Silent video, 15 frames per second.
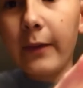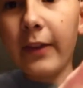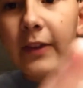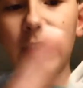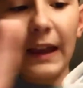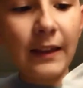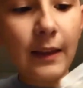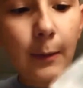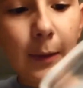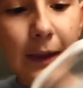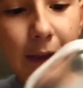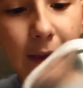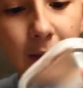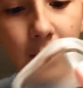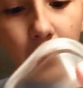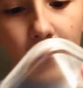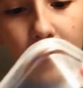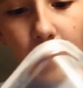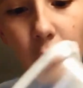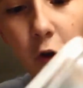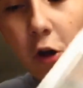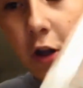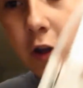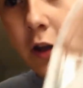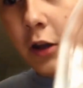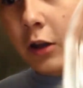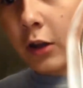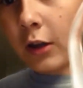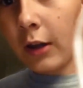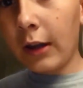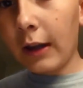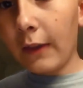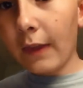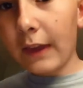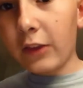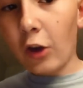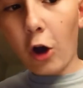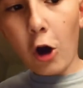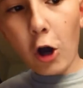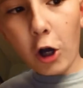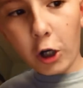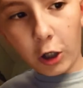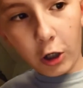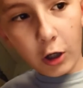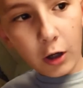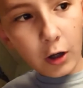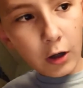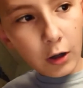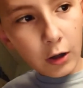even stick to me. Like look, it's like tar.